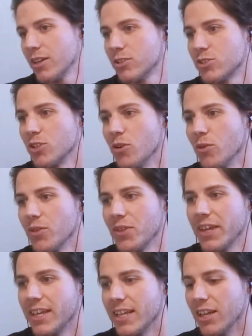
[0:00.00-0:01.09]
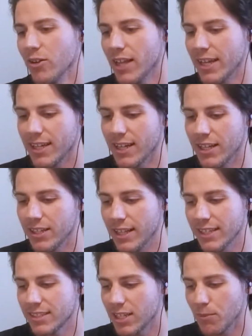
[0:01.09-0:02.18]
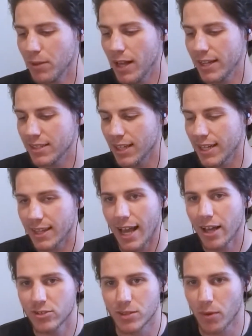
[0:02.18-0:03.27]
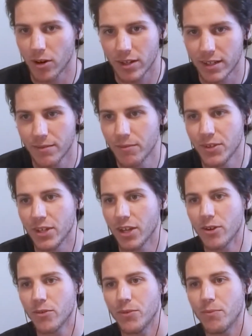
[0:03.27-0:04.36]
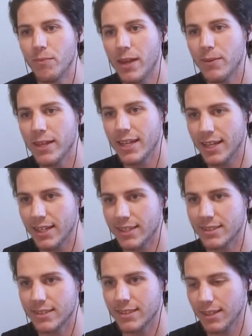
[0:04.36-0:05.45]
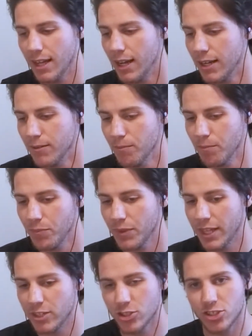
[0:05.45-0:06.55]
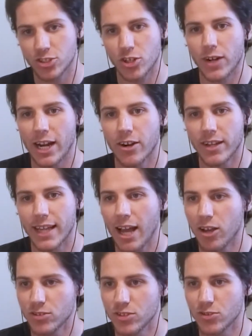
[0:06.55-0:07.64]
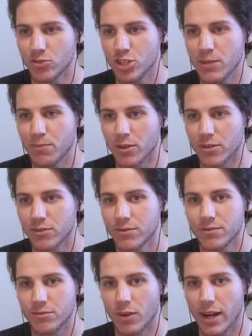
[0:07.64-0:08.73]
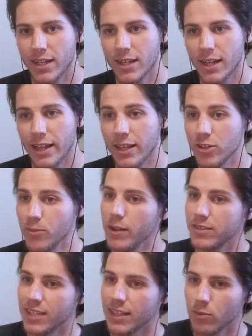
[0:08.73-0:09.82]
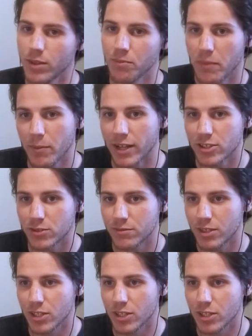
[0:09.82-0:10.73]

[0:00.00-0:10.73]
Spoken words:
So, and this could apply to like the housing market, maybe it's in just a certain area that houses are cheaper, right? And then you may say, well, maybe I should,